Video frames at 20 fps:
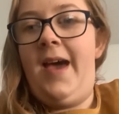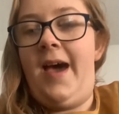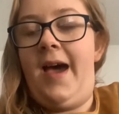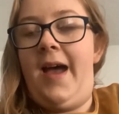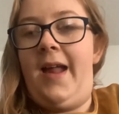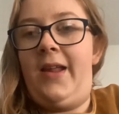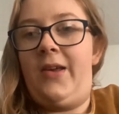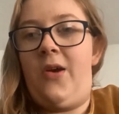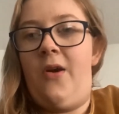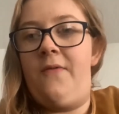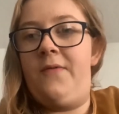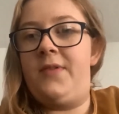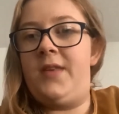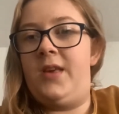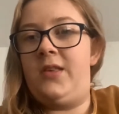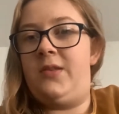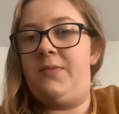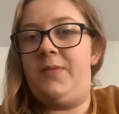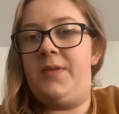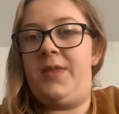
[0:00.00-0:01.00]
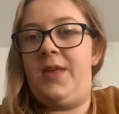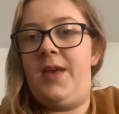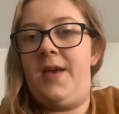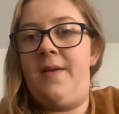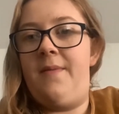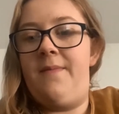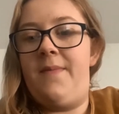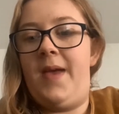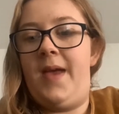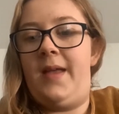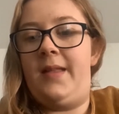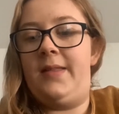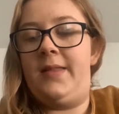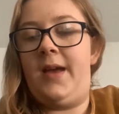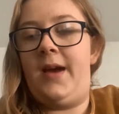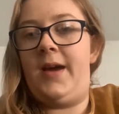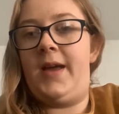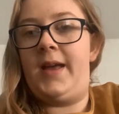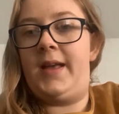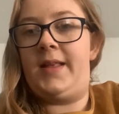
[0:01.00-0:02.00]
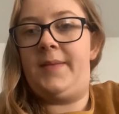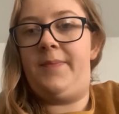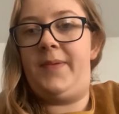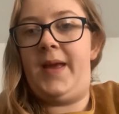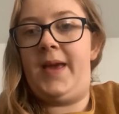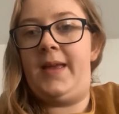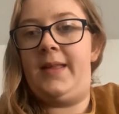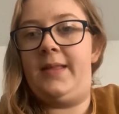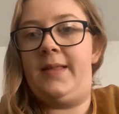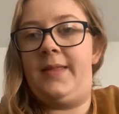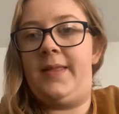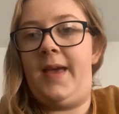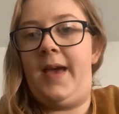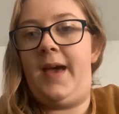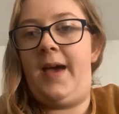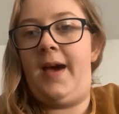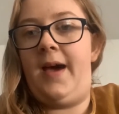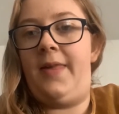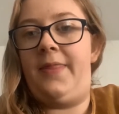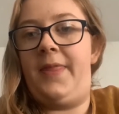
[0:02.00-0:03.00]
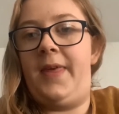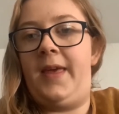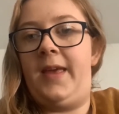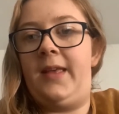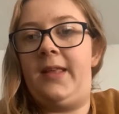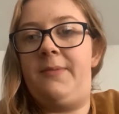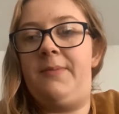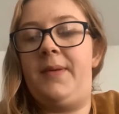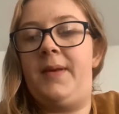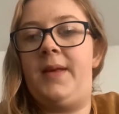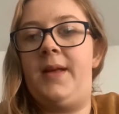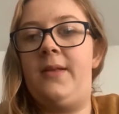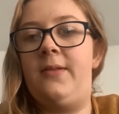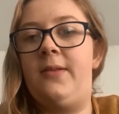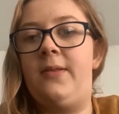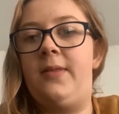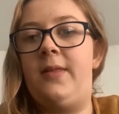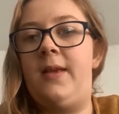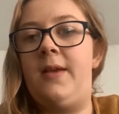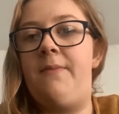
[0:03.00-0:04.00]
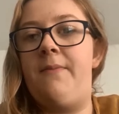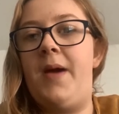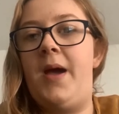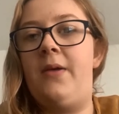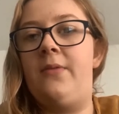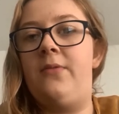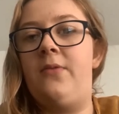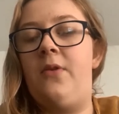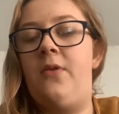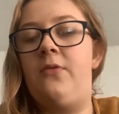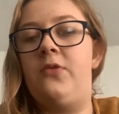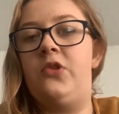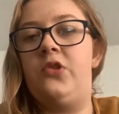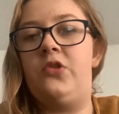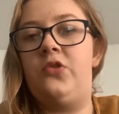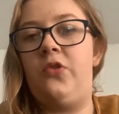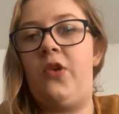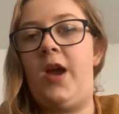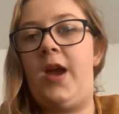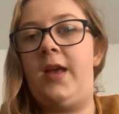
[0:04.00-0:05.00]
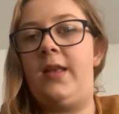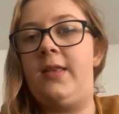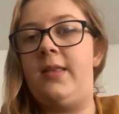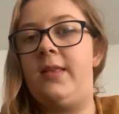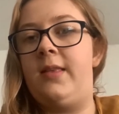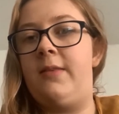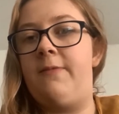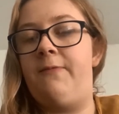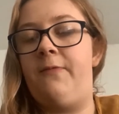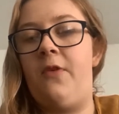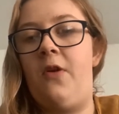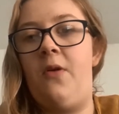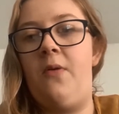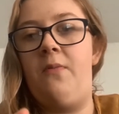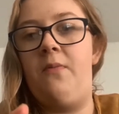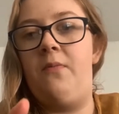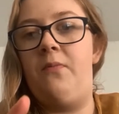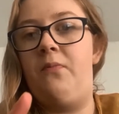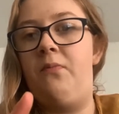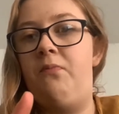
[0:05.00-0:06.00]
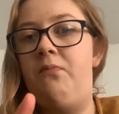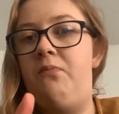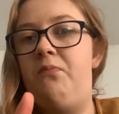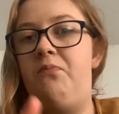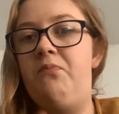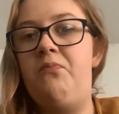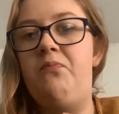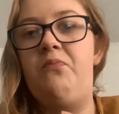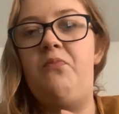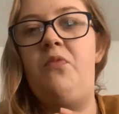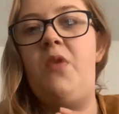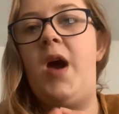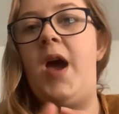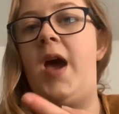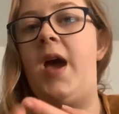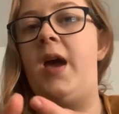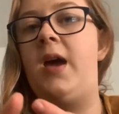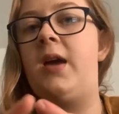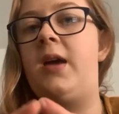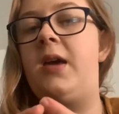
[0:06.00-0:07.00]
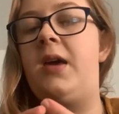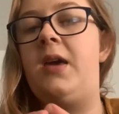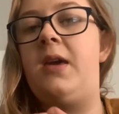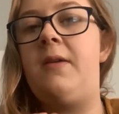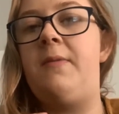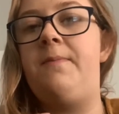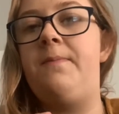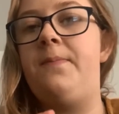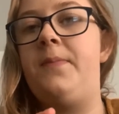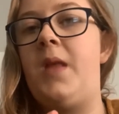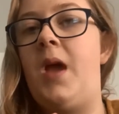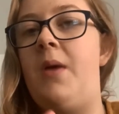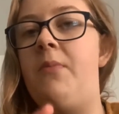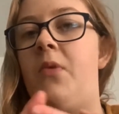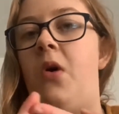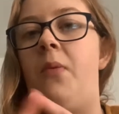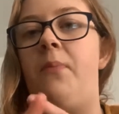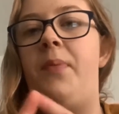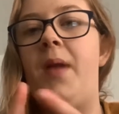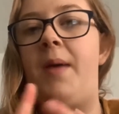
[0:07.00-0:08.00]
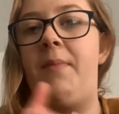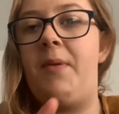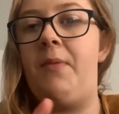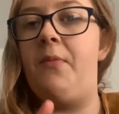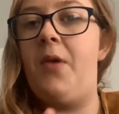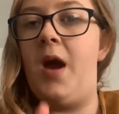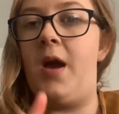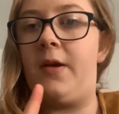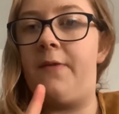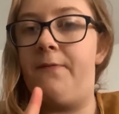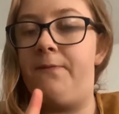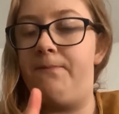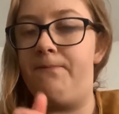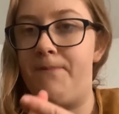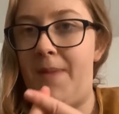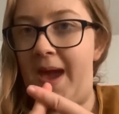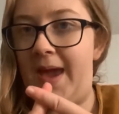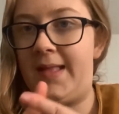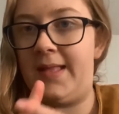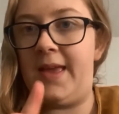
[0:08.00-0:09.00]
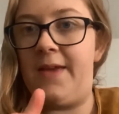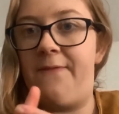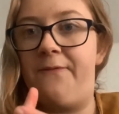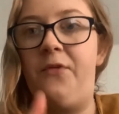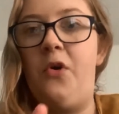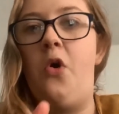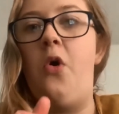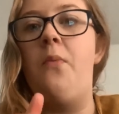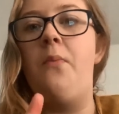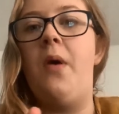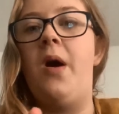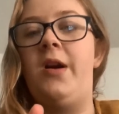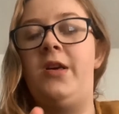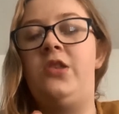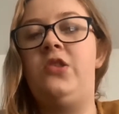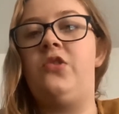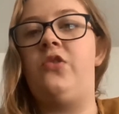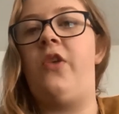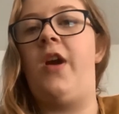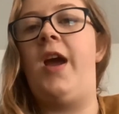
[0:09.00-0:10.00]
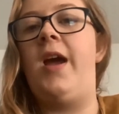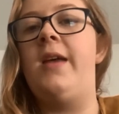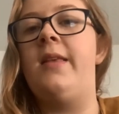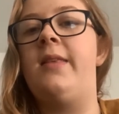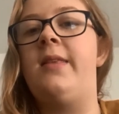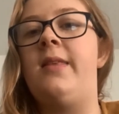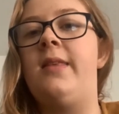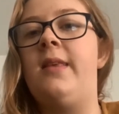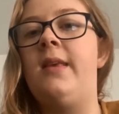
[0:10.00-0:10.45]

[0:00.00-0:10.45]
I had a conversation with him and I explained that I think it's because of the amount of stress from work. I'm not blaming work mainly for my stress.